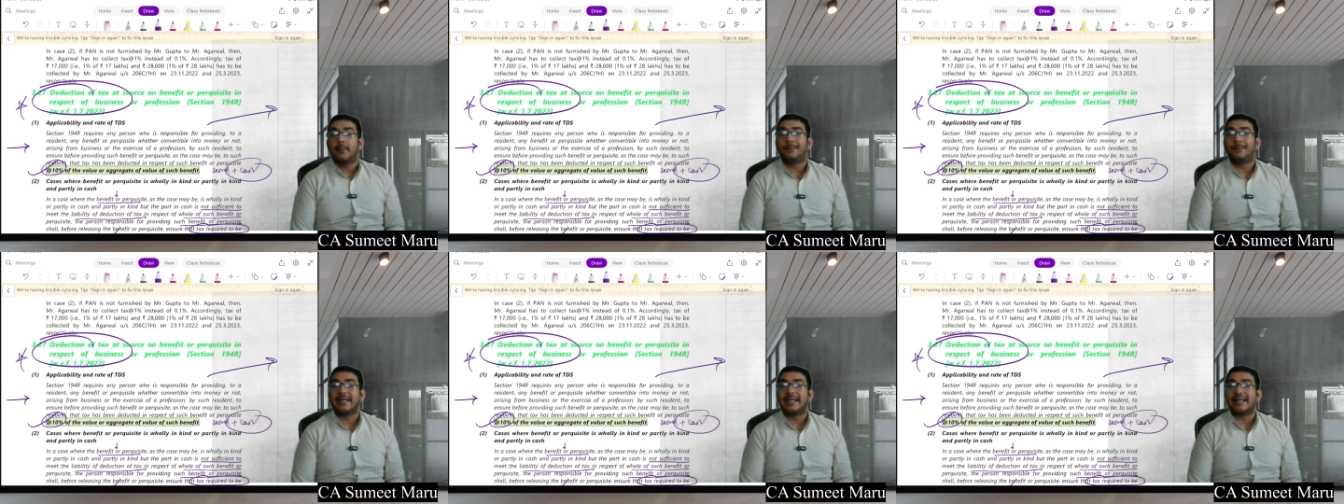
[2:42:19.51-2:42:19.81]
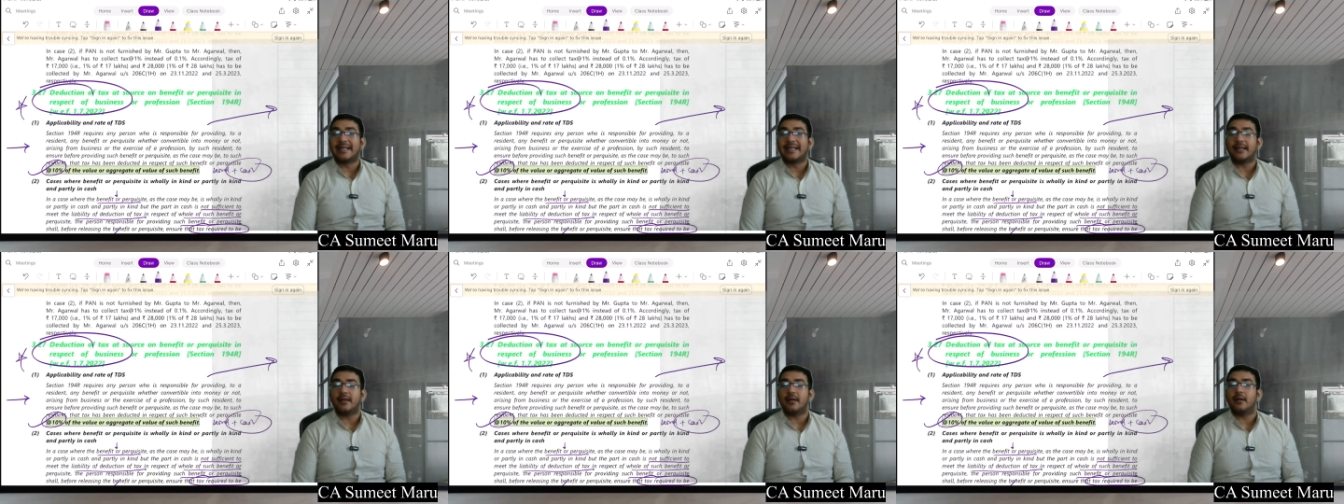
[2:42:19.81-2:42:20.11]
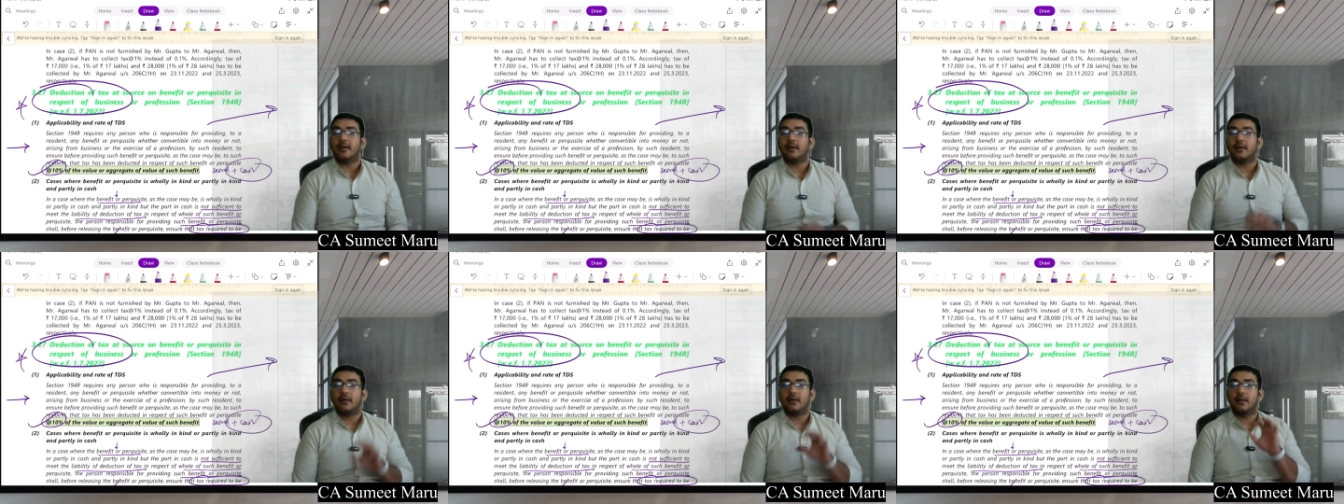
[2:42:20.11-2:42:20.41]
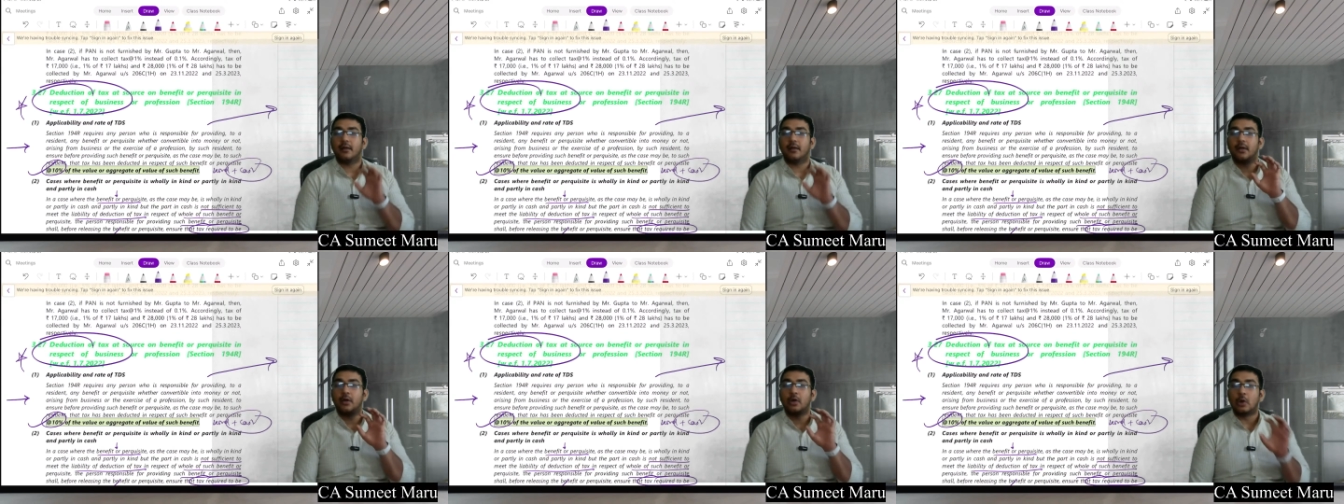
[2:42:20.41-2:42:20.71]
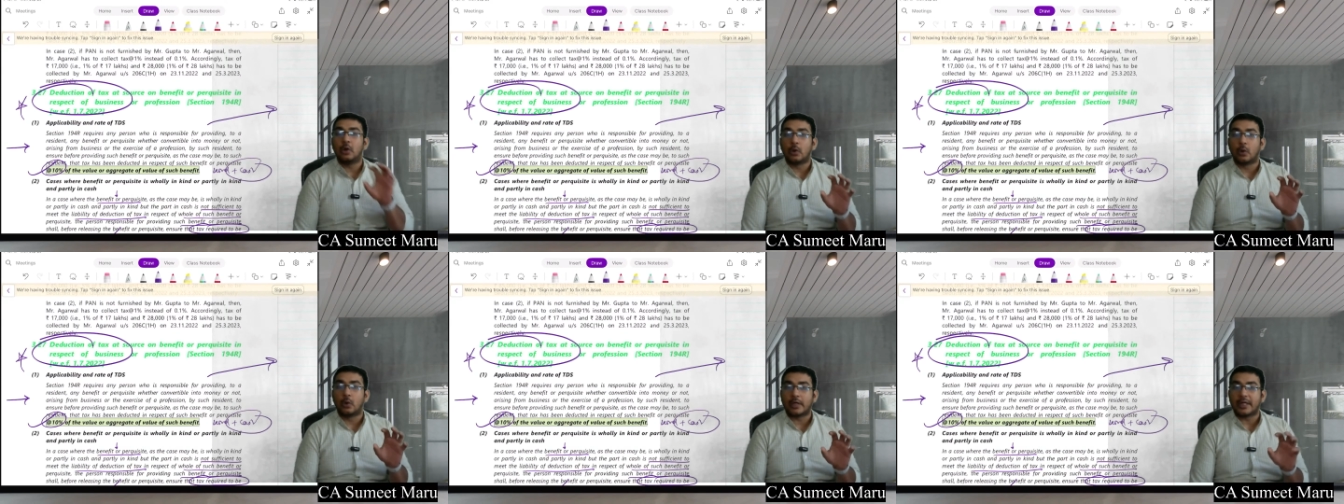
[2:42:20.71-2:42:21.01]
getting
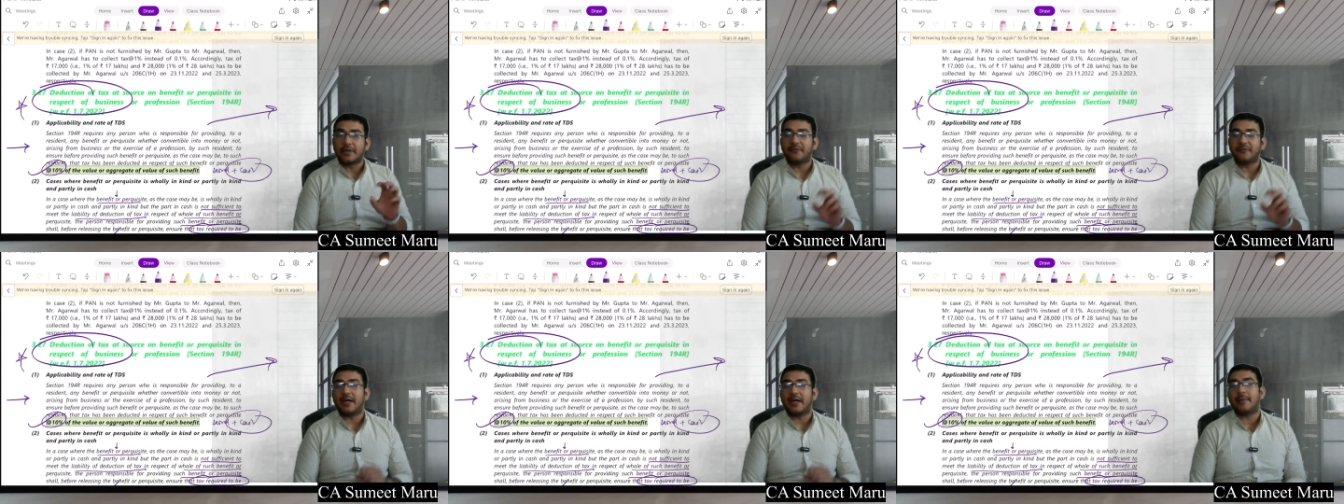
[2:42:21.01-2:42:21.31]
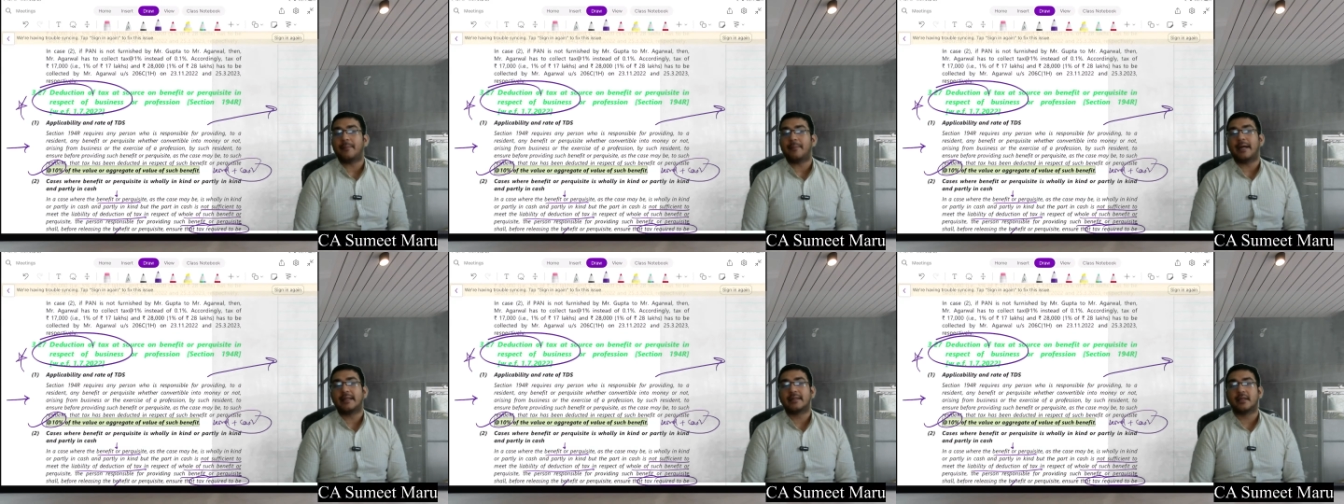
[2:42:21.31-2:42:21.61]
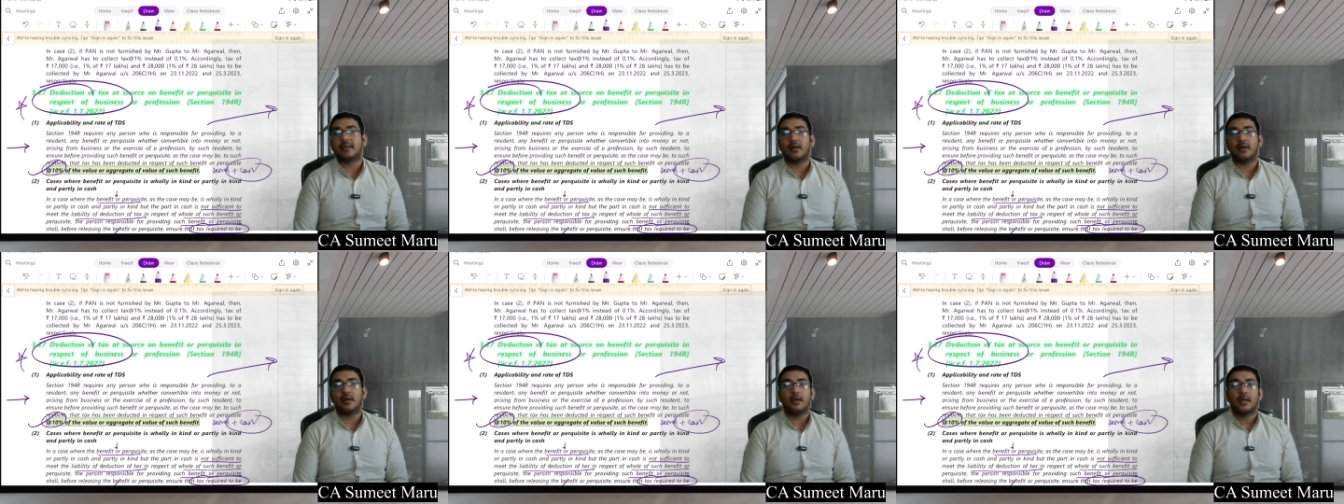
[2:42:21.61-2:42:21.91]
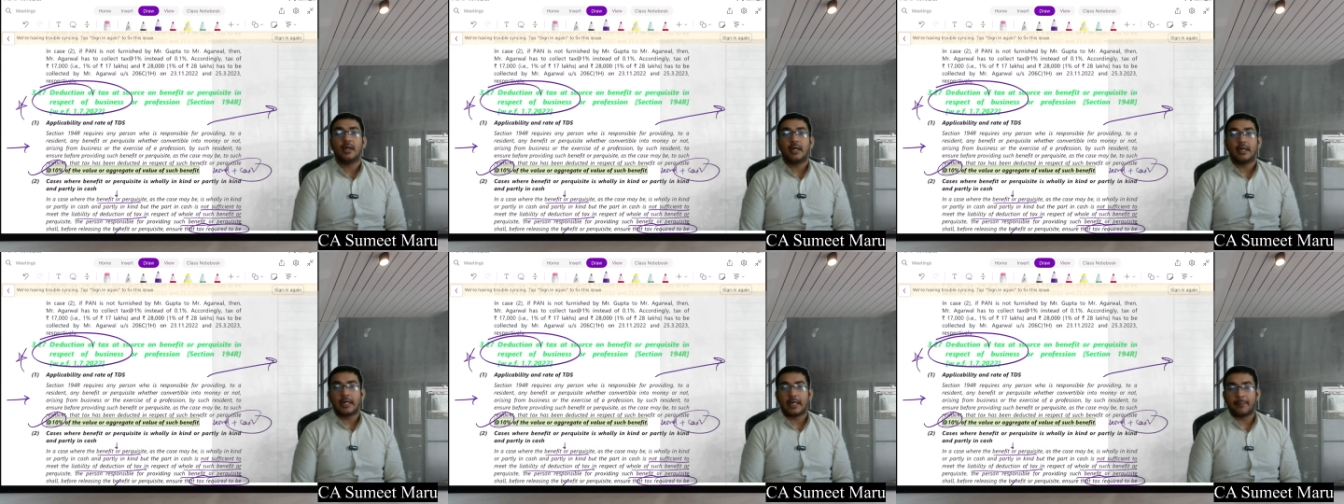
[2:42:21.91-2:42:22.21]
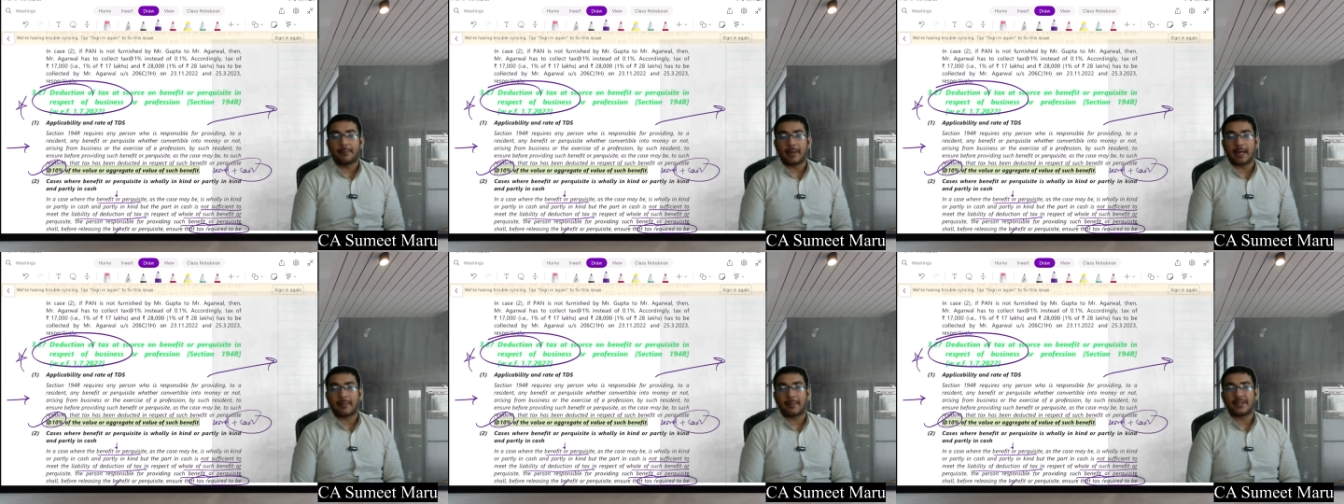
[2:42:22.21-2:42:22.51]
notified by the
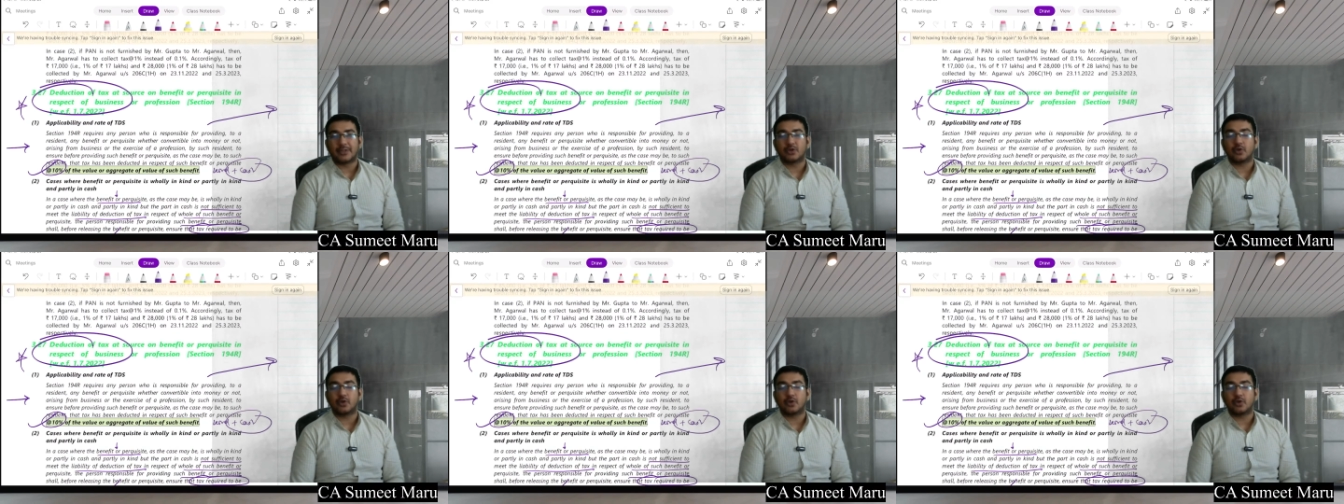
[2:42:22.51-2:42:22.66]
department.